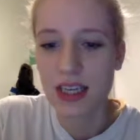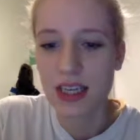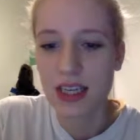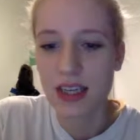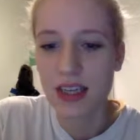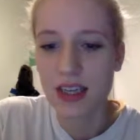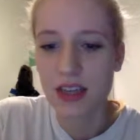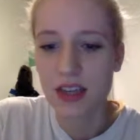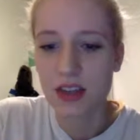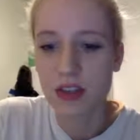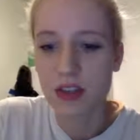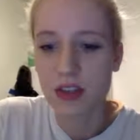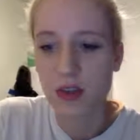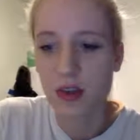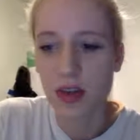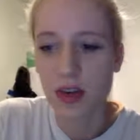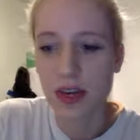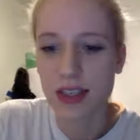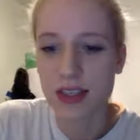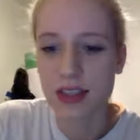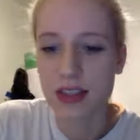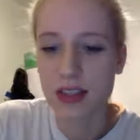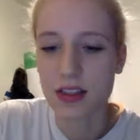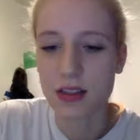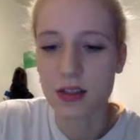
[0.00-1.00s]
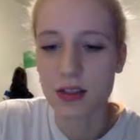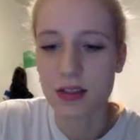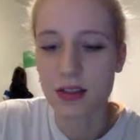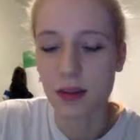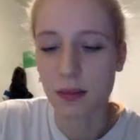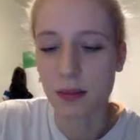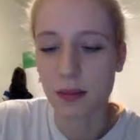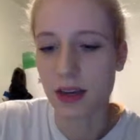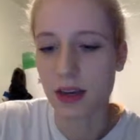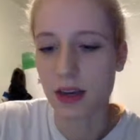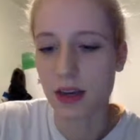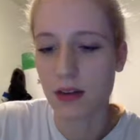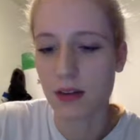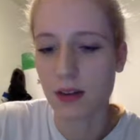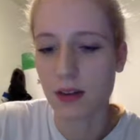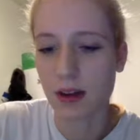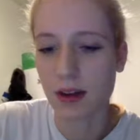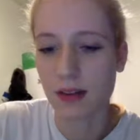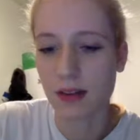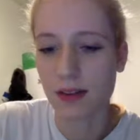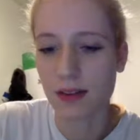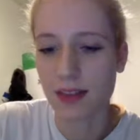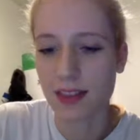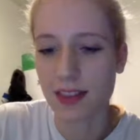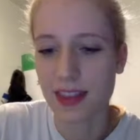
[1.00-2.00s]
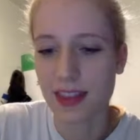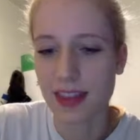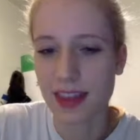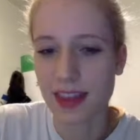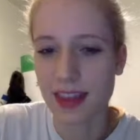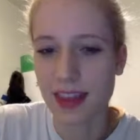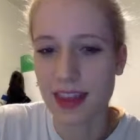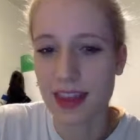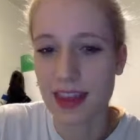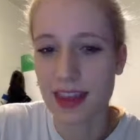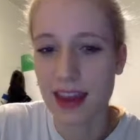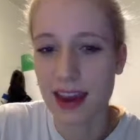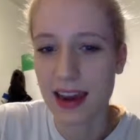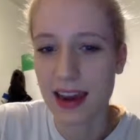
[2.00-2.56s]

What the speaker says: try to do something around that.